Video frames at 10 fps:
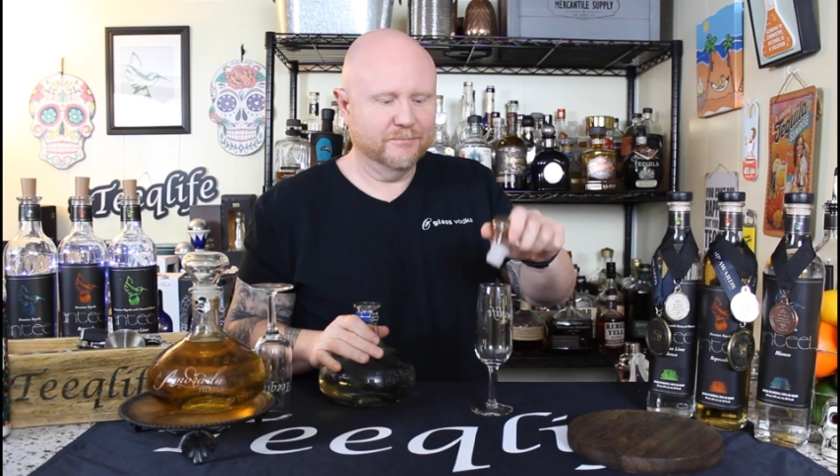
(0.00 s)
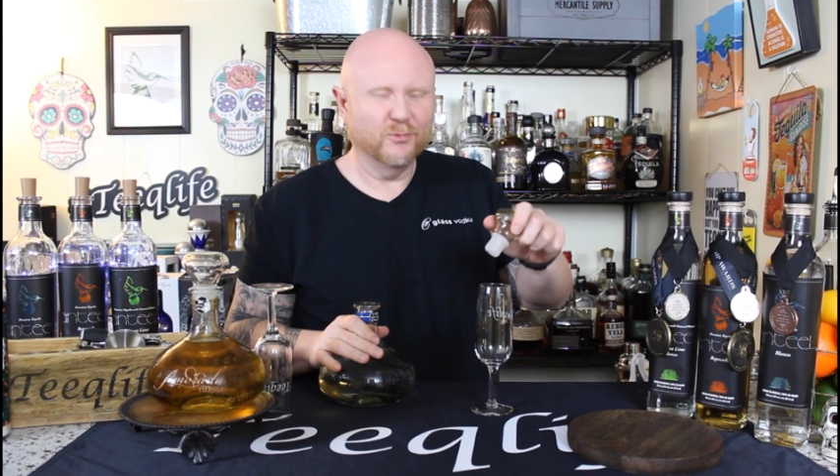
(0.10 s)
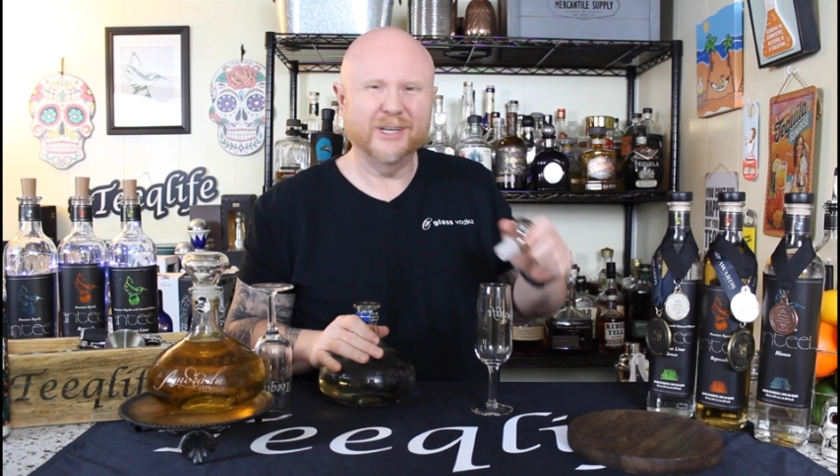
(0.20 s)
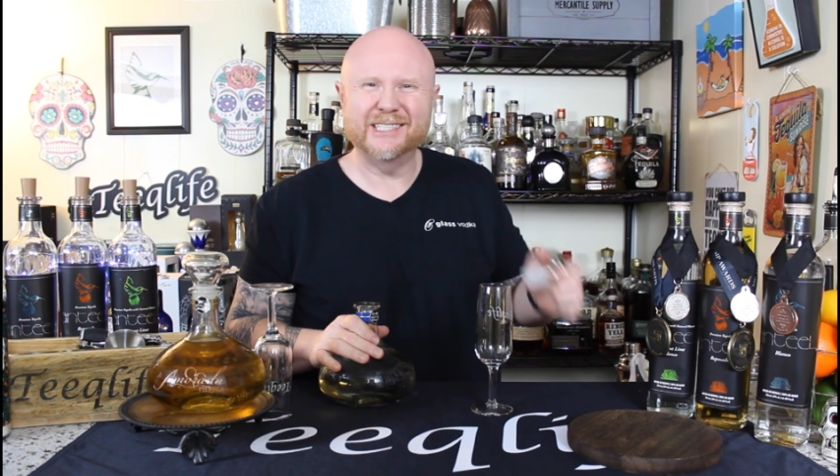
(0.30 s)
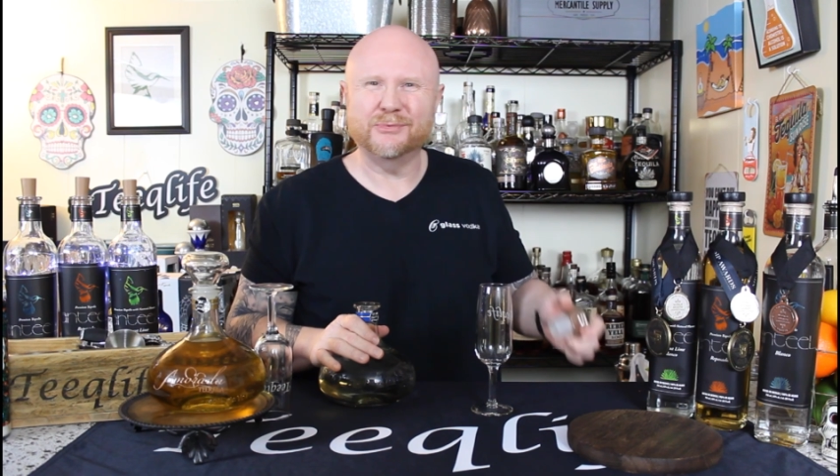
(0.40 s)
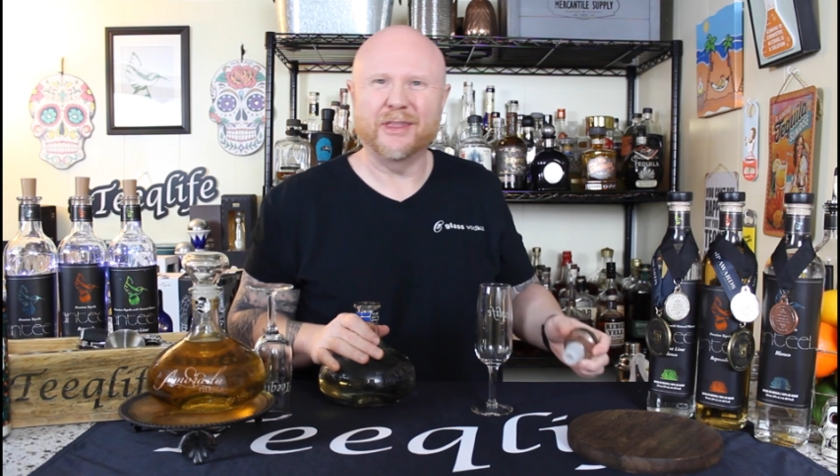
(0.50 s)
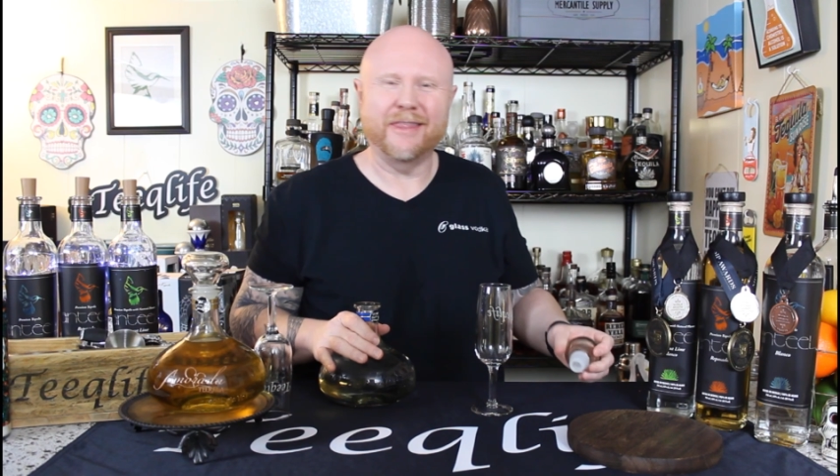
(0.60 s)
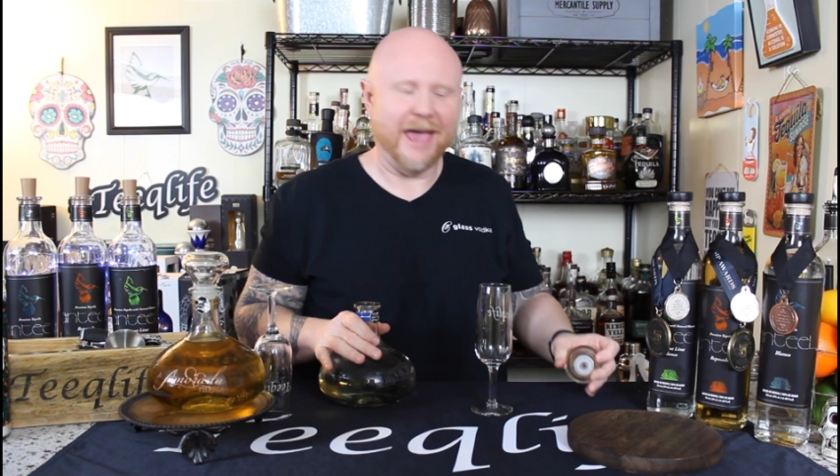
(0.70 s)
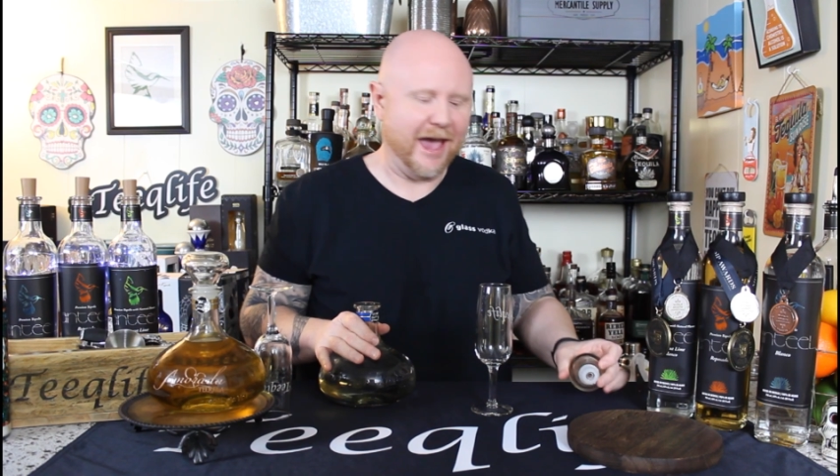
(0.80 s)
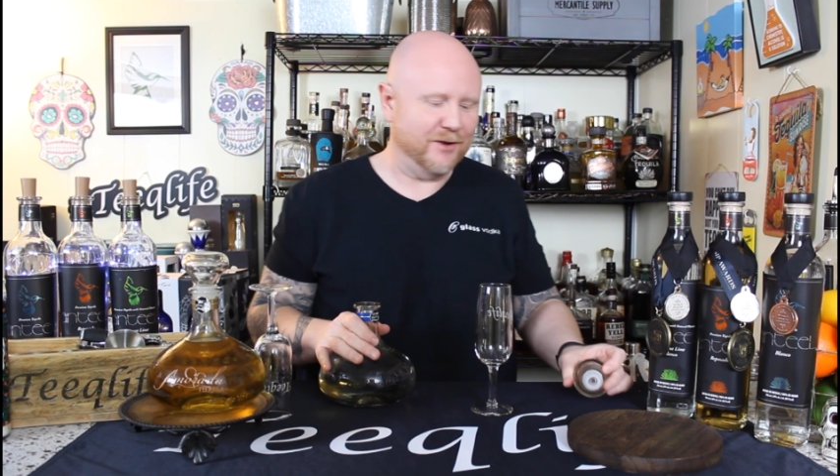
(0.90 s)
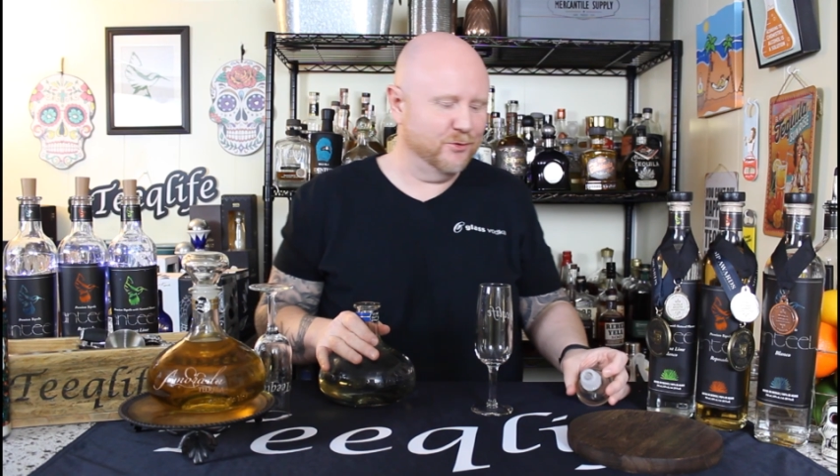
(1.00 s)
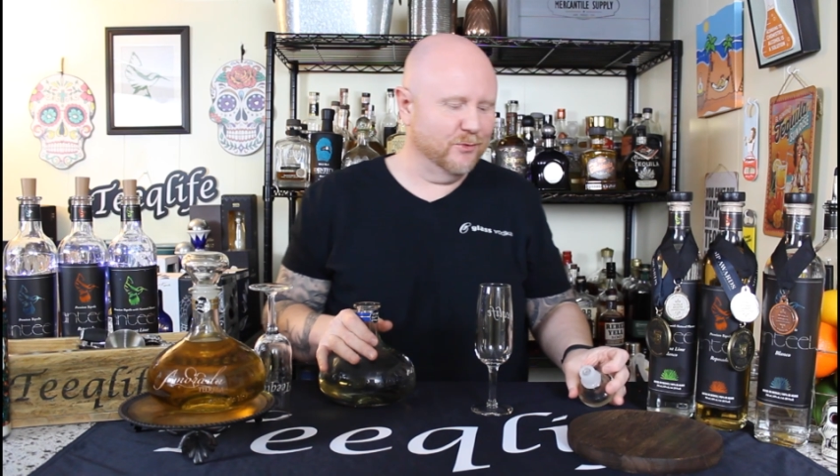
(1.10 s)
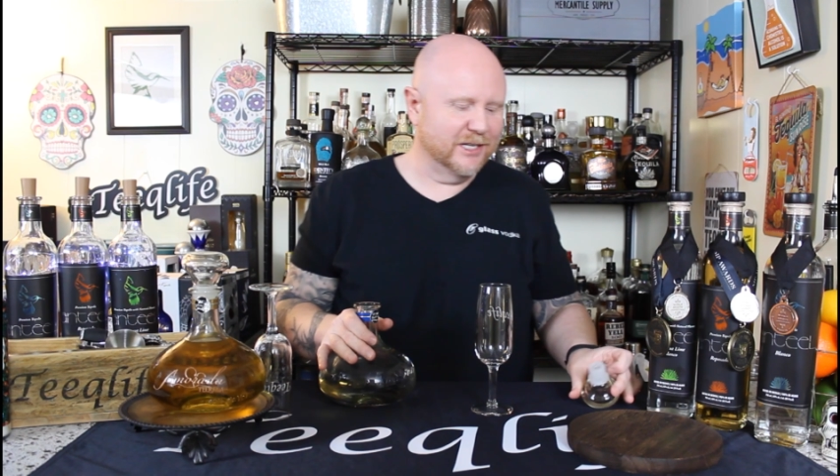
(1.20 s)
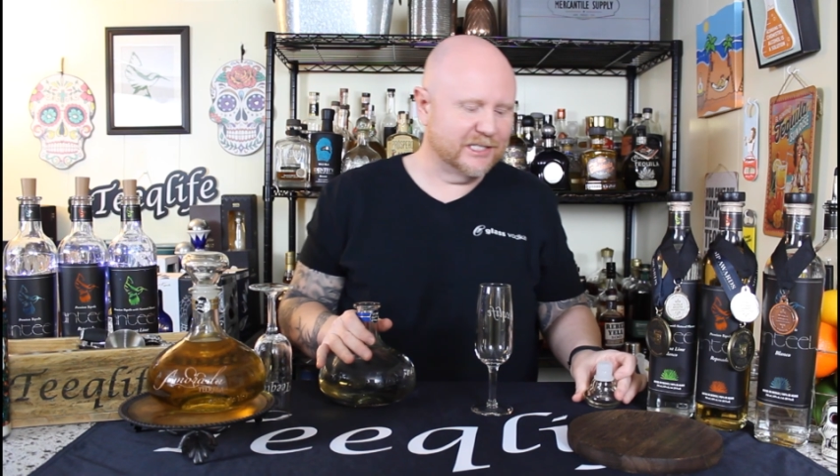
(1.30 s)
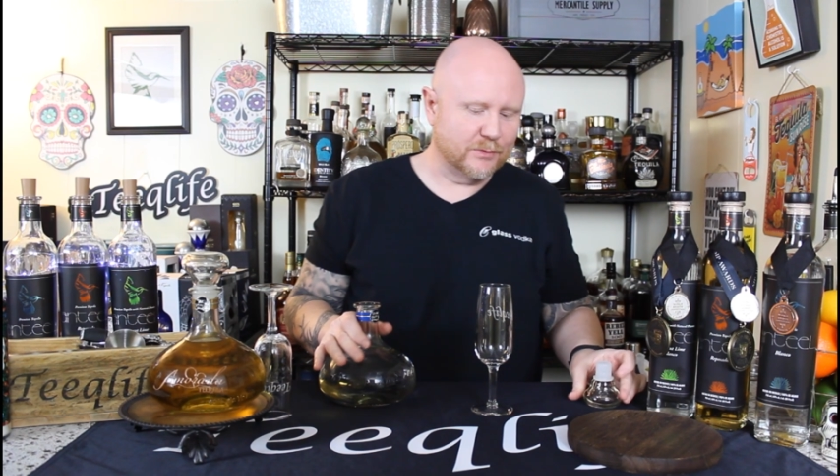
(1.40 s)
What is with that? Who
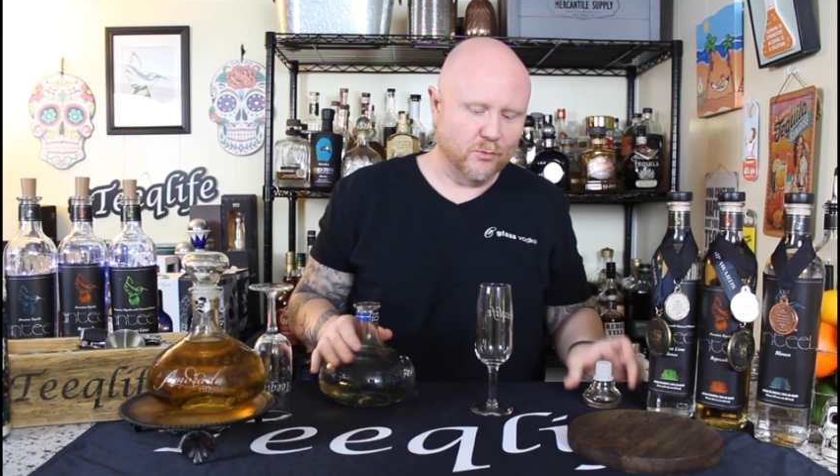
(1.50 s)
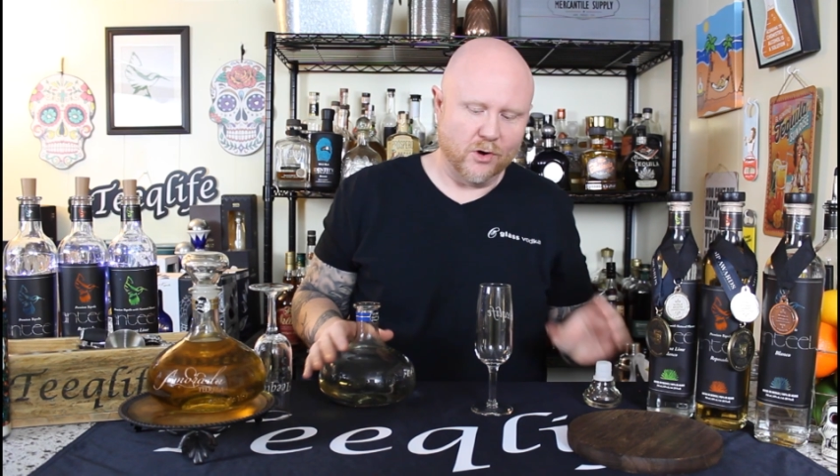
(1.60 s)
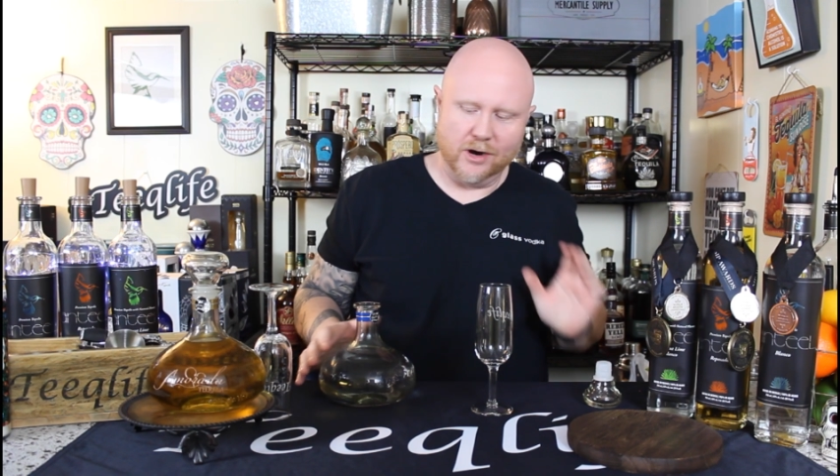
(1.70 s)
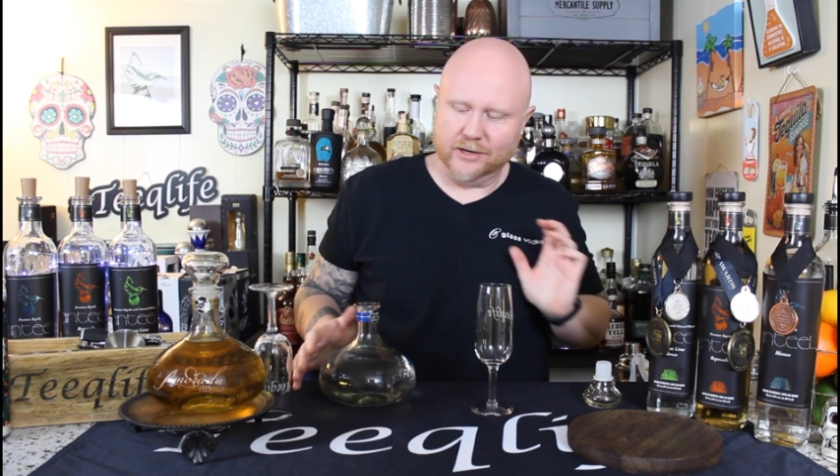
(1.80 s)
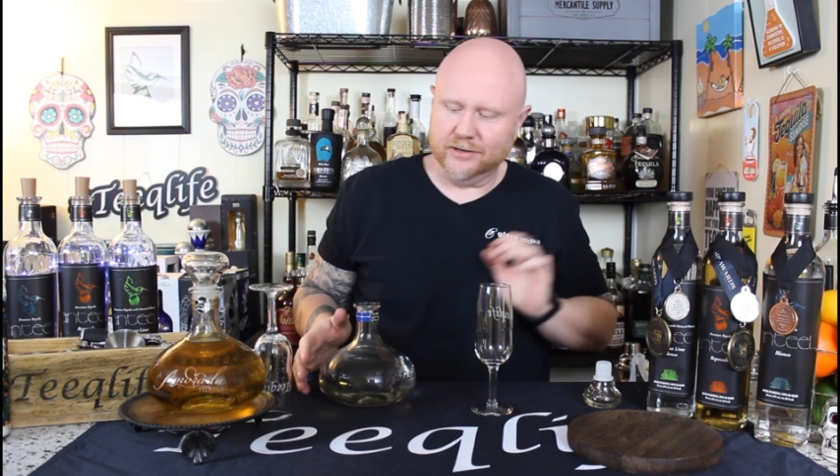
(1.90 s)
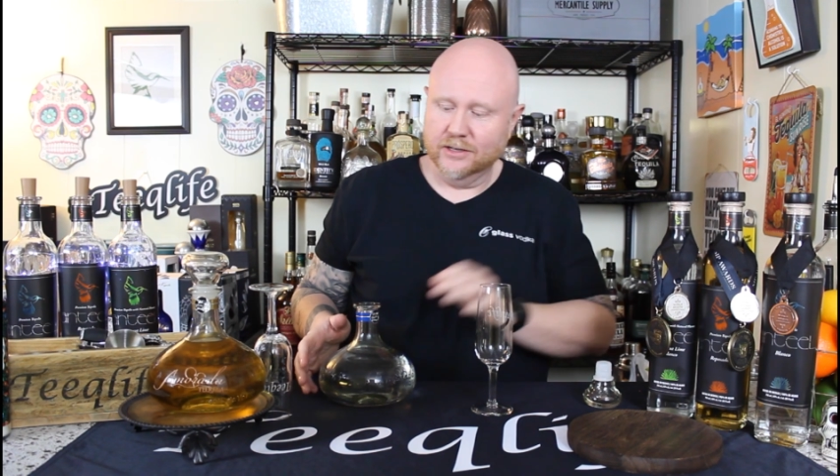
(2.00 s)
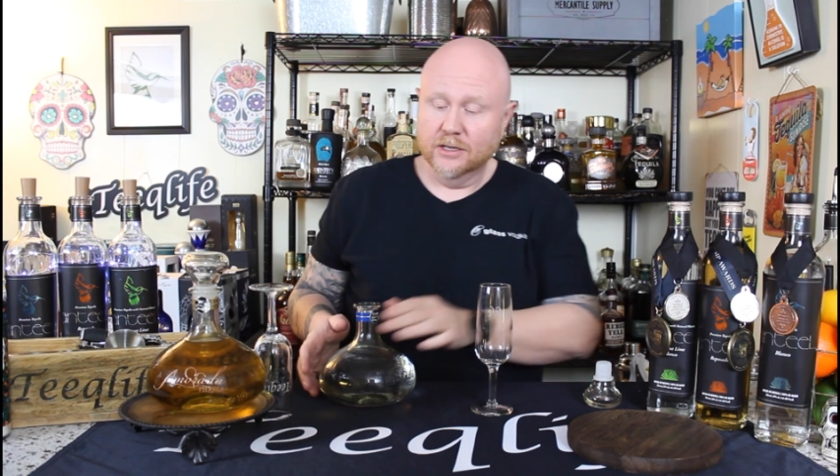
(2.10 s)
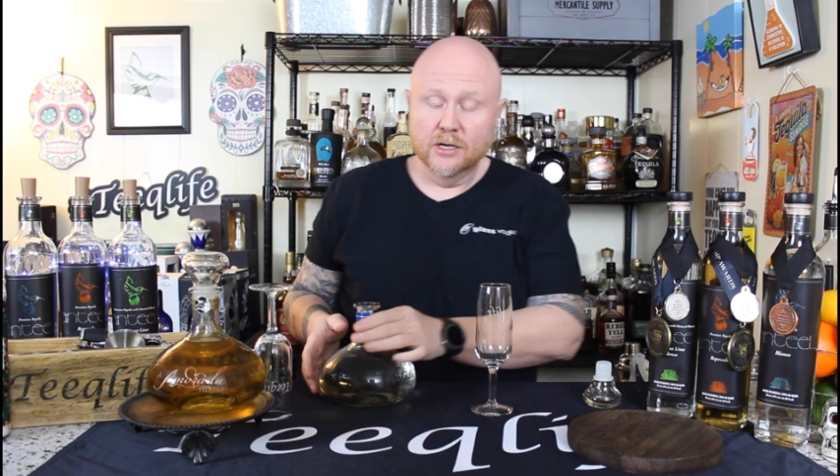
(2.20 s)
wants some water?